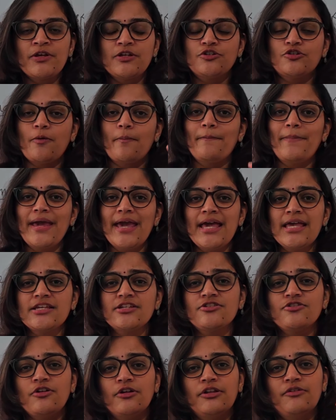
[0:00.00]
So,
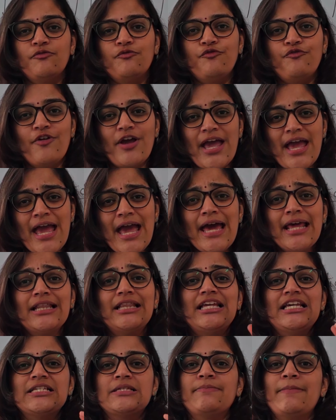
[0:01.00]
based on where
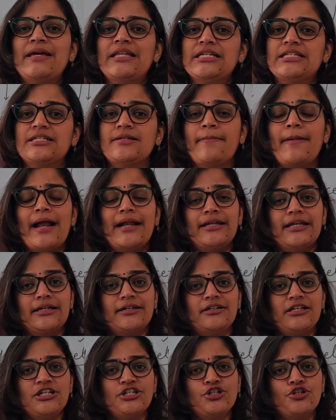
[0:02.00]
these meristematic
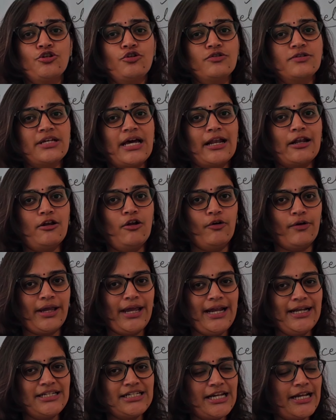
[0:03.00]
tissues are
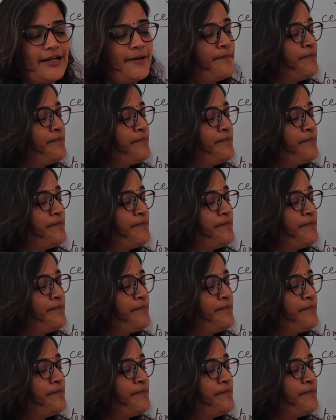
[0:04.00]
located,